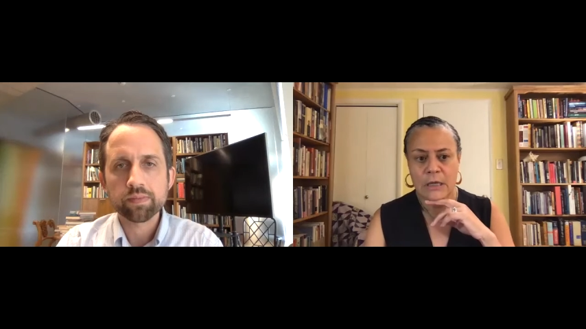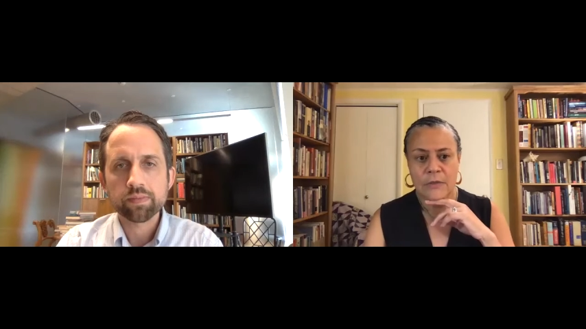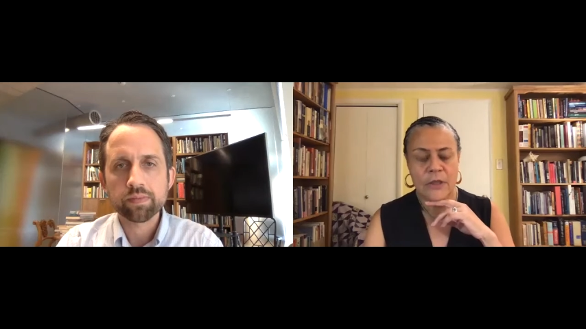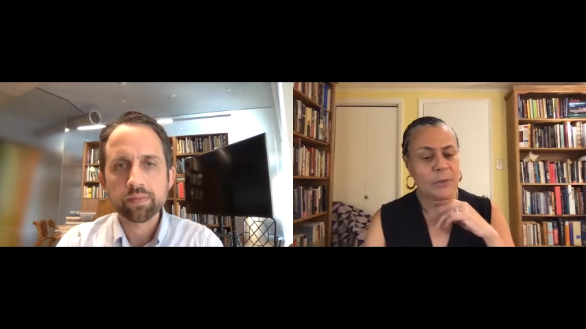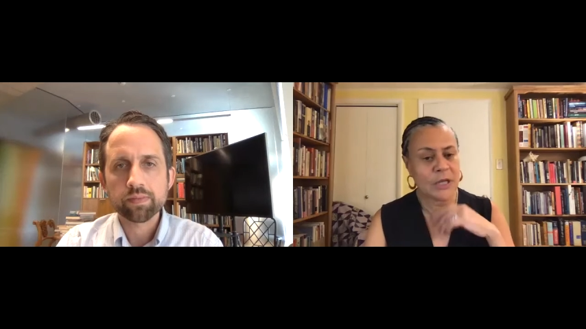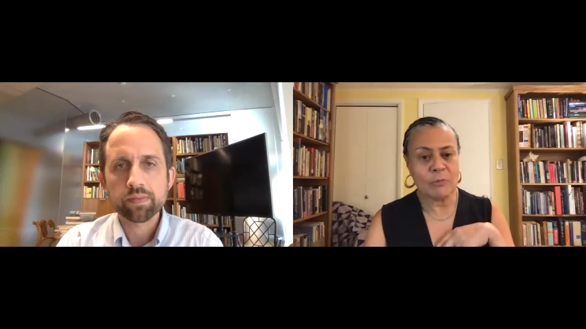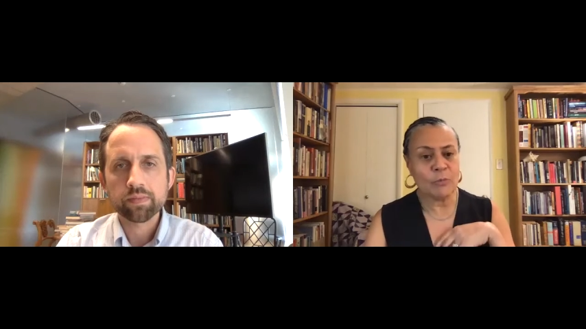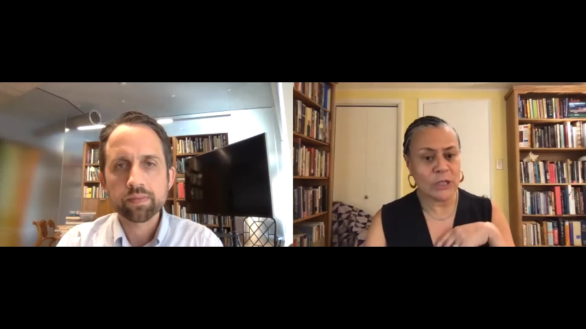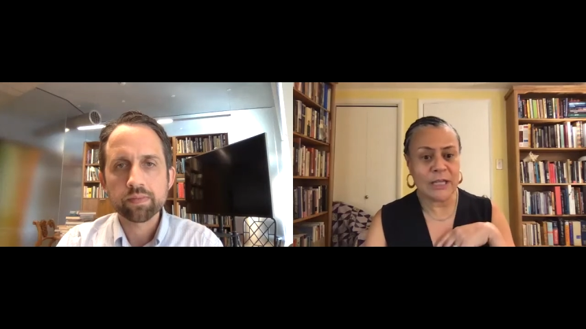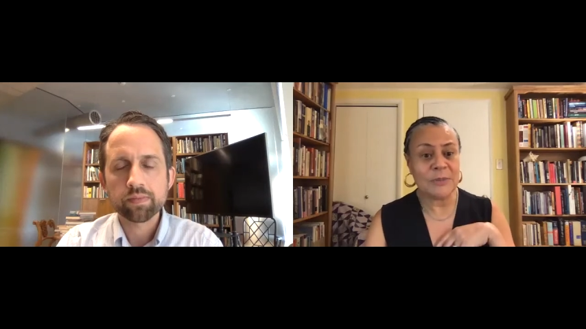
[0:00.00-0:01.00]
Speaker 1: they become
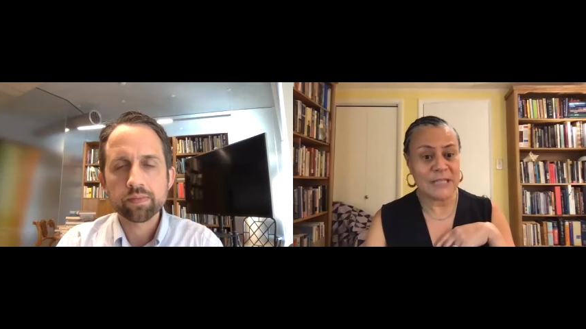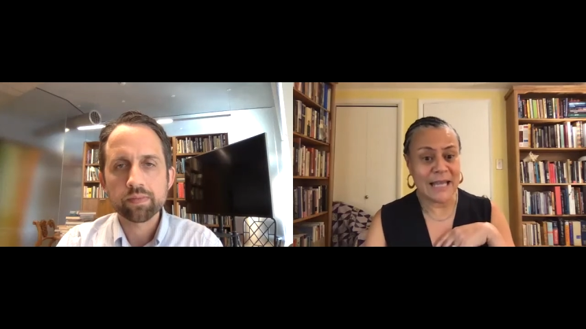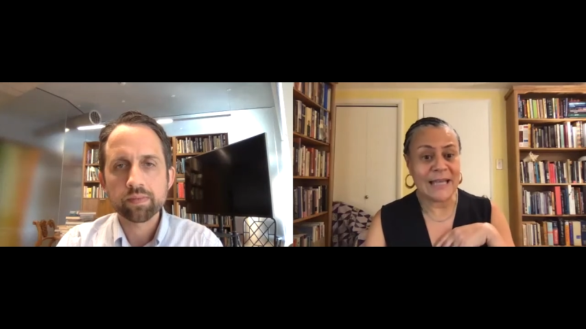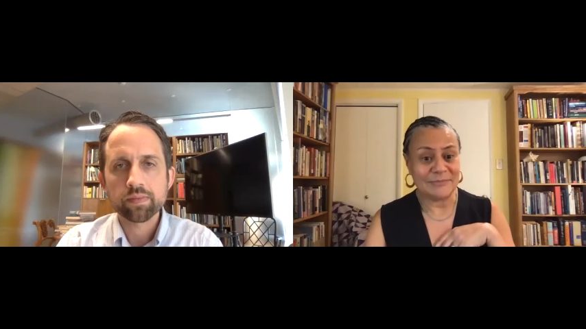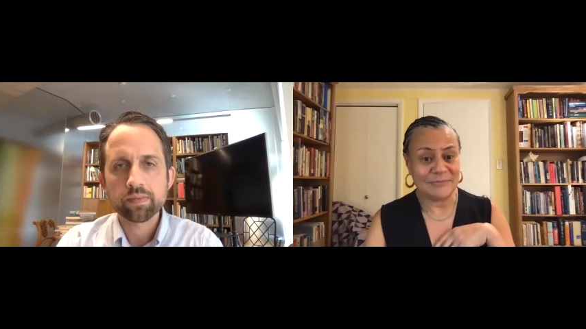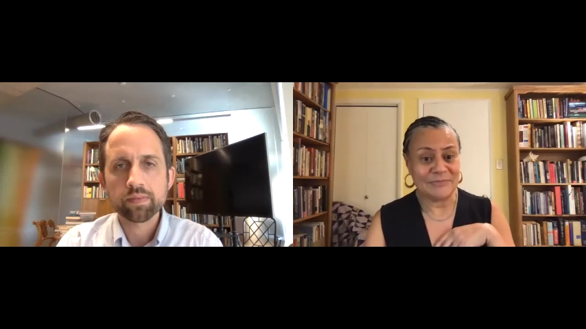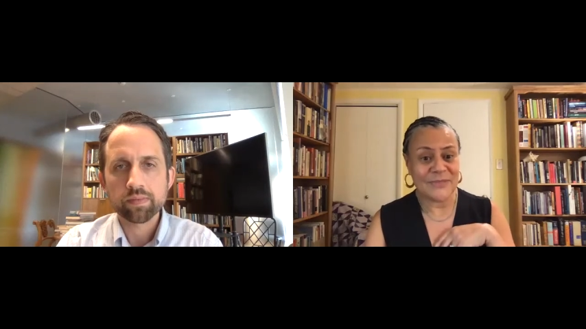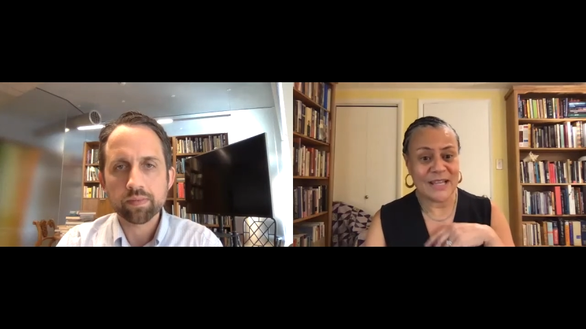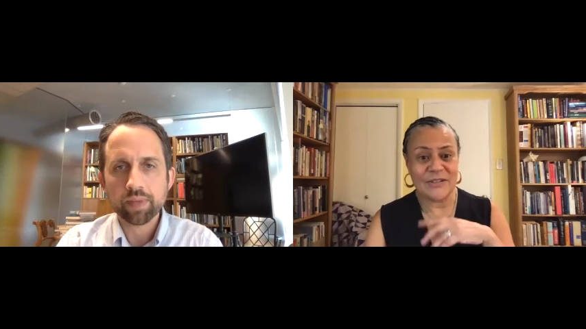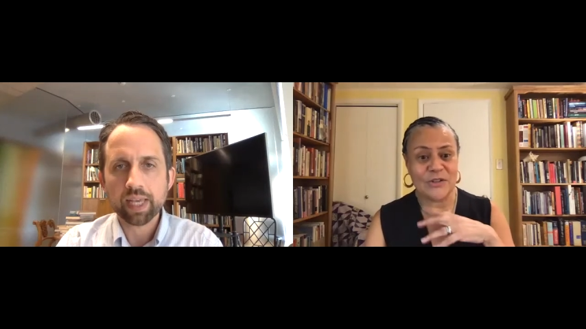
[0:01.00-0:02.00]
really upset,
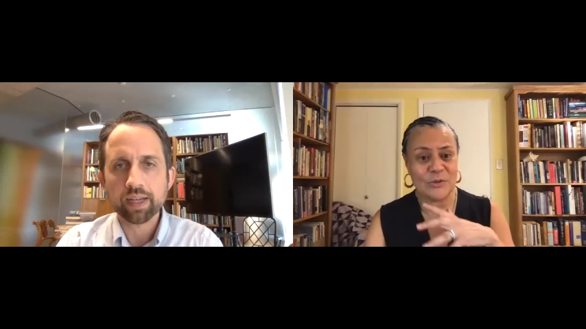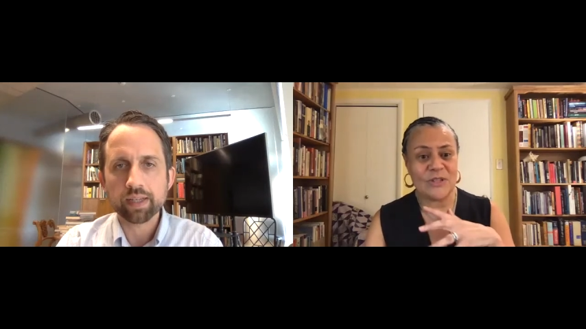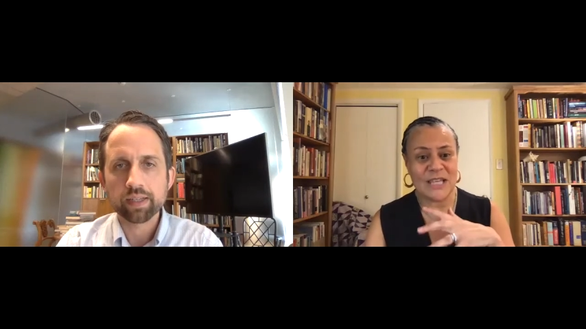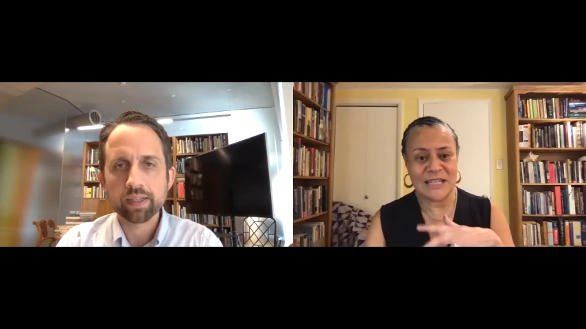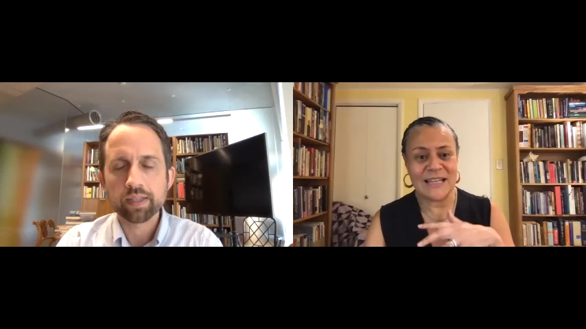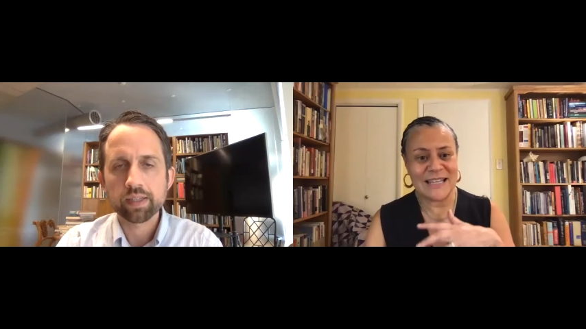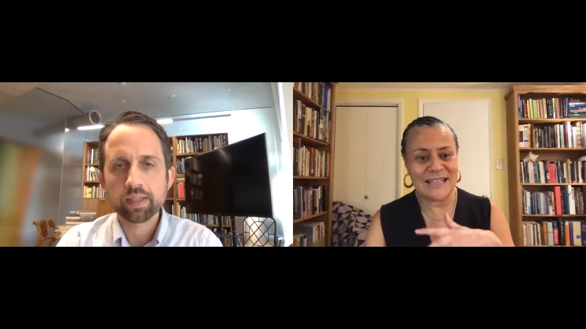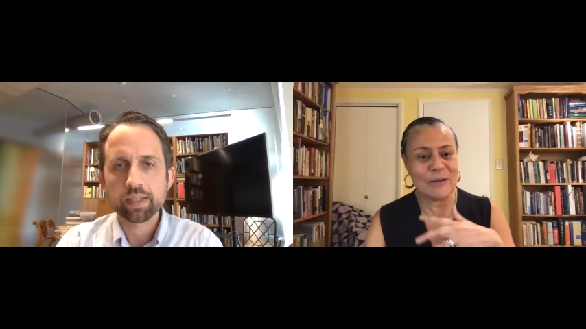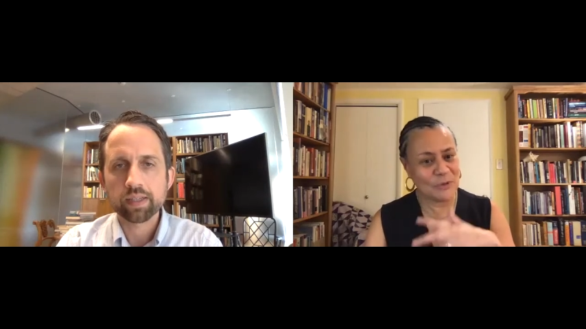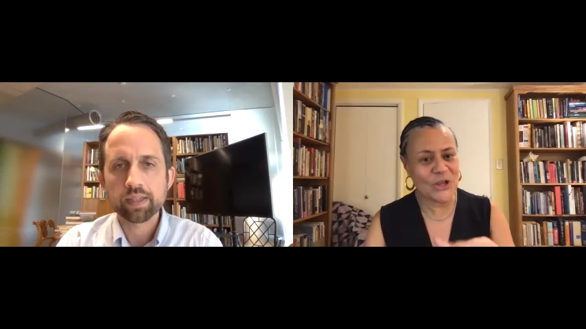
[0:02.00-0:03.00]
and you then end
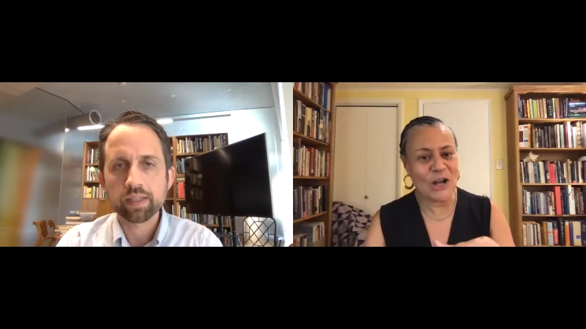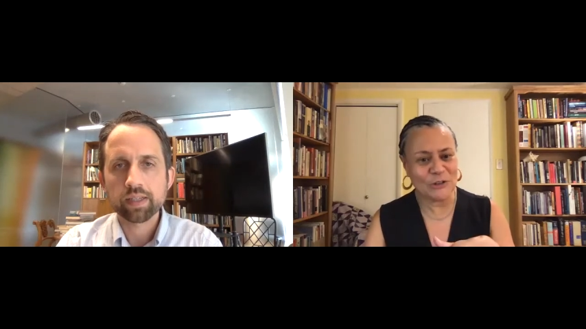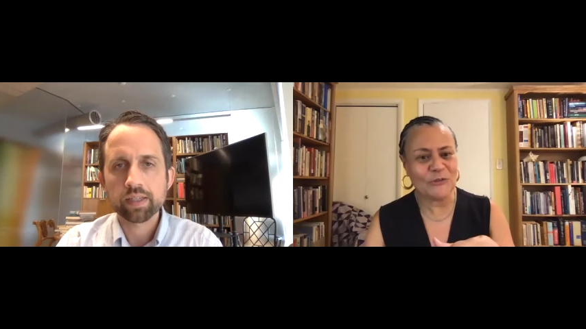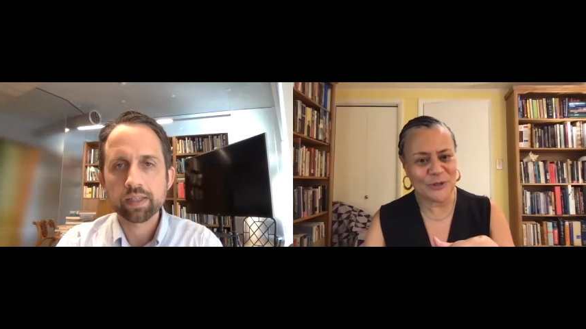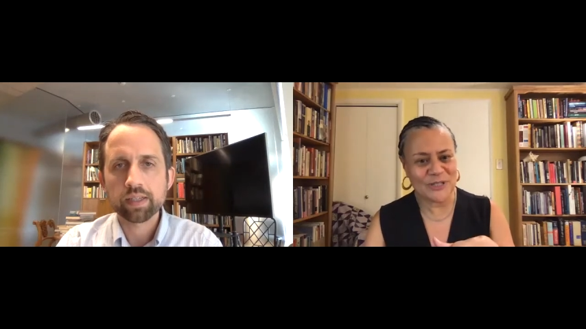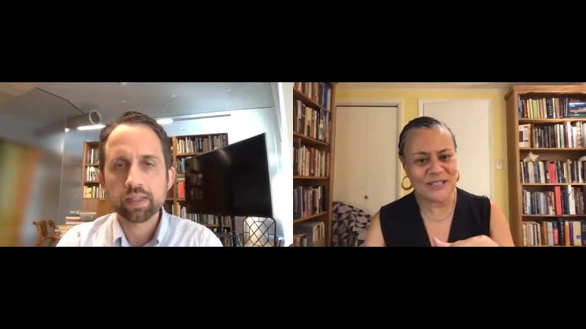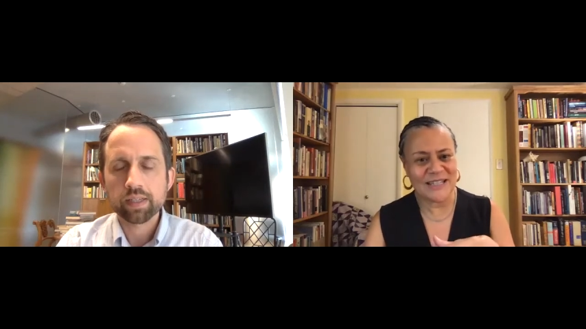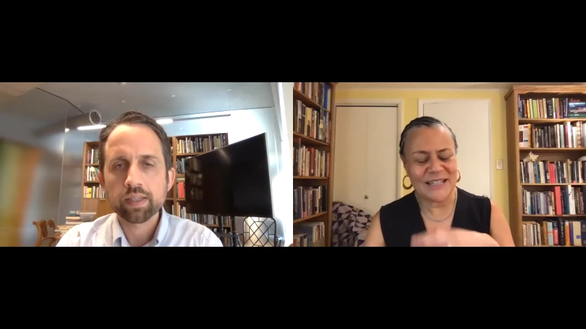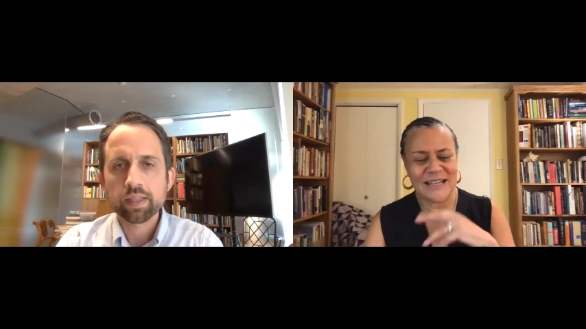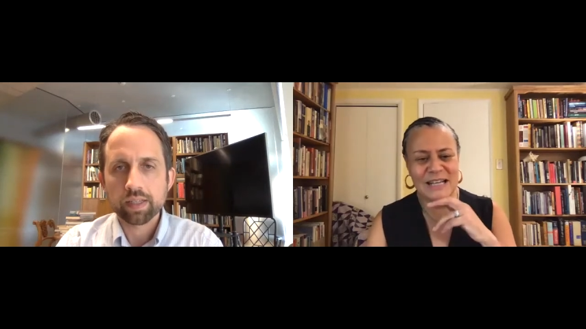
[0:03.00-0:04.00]
up with
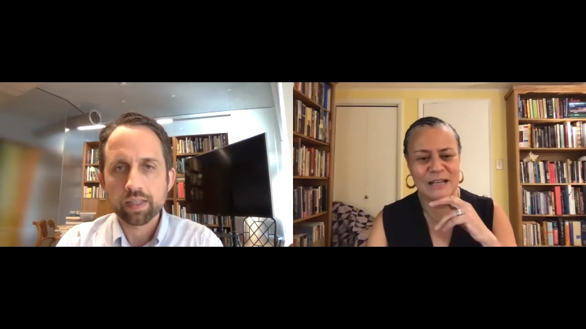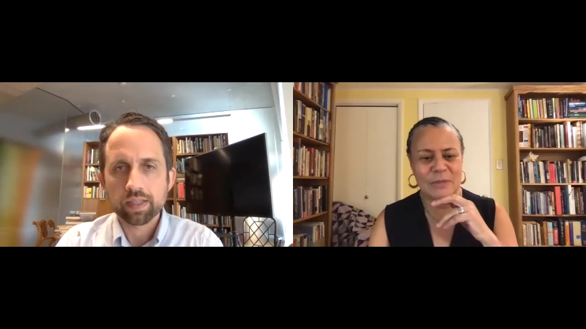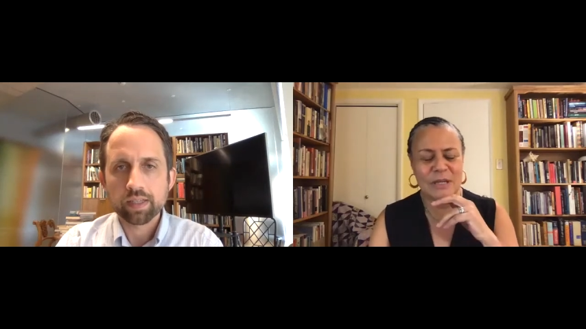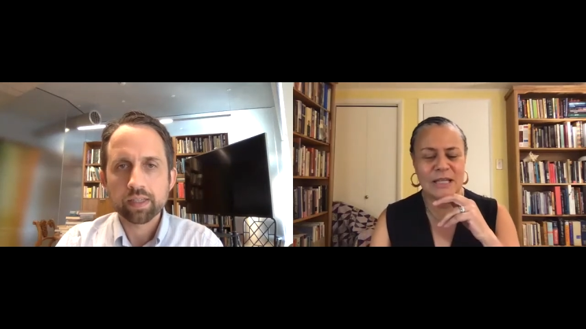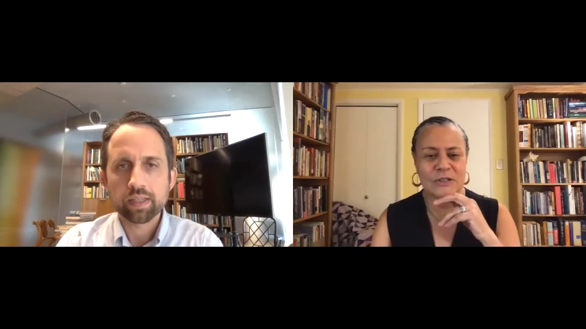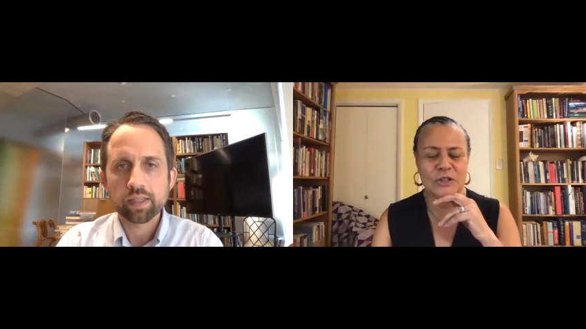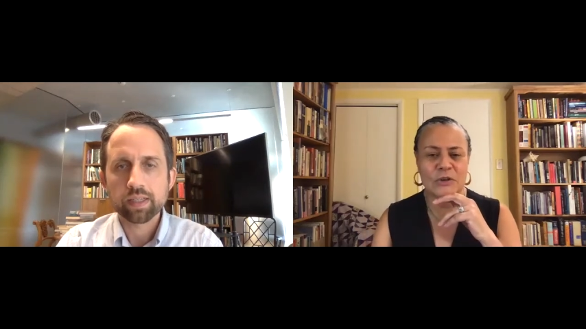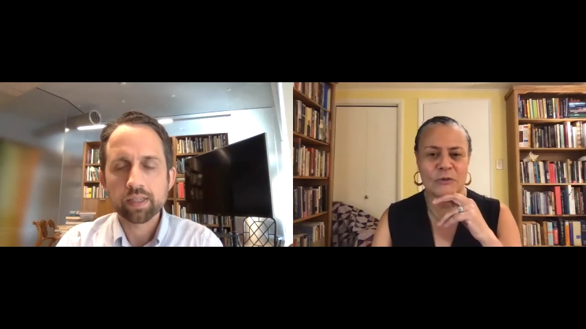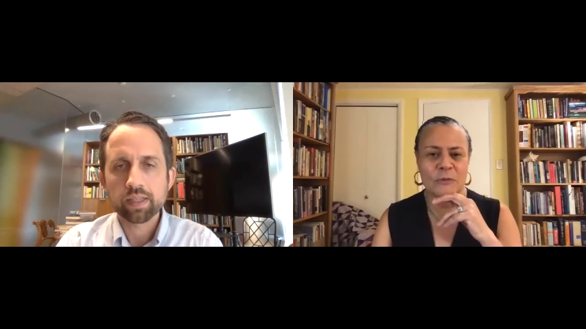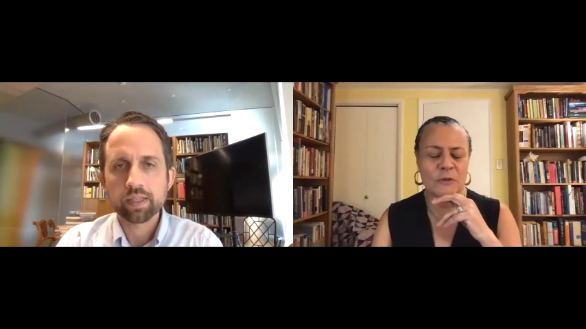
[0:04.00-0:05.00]
controversy. Um, and so, from the